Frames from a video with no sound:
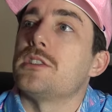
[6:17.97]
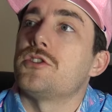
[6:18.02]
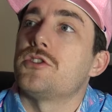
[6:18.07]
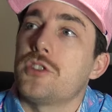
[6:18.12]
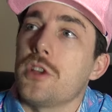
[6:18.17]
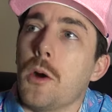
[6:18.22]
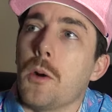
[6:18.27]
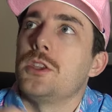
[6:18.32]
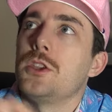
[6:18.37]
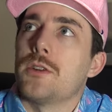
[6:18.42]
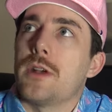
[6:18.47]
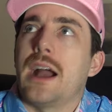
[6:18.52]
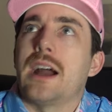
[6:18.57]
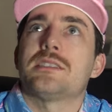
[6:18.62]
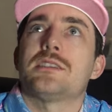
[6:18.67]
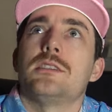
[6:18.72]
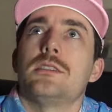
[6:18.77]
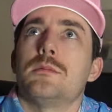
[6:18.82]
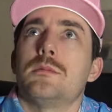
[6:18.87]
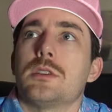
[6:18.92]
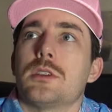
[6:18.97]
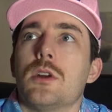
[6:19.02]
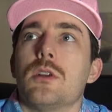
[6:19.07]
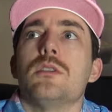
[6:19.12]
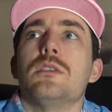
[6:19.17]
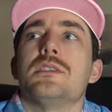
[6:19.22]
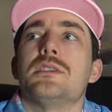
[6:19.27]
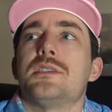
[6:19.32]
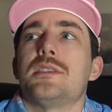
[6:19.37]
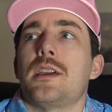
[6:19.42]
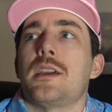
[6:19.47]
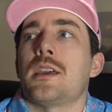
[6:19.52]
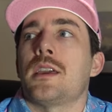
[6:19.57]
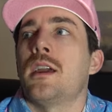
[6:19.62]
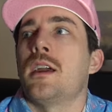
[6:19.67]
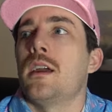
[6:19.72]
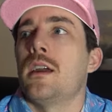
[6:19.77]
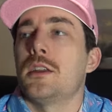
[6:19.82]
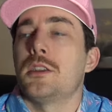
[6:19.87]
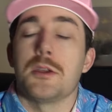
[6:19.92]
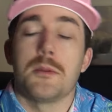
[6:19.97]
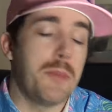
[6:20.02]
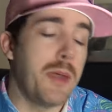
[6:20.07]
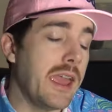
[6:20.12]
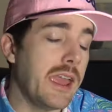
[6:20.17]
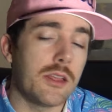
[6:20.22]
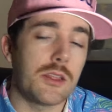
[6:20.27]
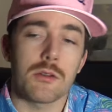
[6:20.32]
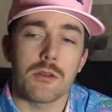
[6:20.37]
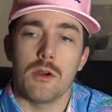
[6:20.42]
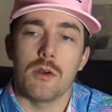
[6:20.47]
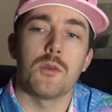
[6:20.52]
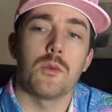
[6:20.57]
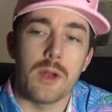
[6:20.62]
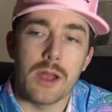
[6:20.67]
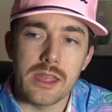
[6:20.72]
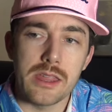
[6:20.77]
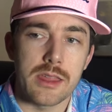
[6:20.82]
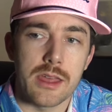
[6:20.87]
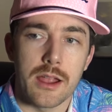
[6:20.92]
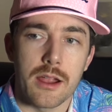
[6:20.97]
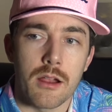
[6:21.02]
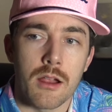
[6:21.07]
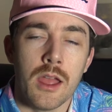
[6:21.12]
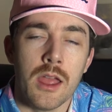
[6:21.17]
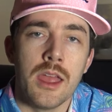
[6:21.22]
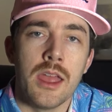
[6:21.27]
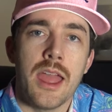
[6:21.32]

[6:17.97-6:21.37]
So you're asking them to go to this thing, to pay their own way there,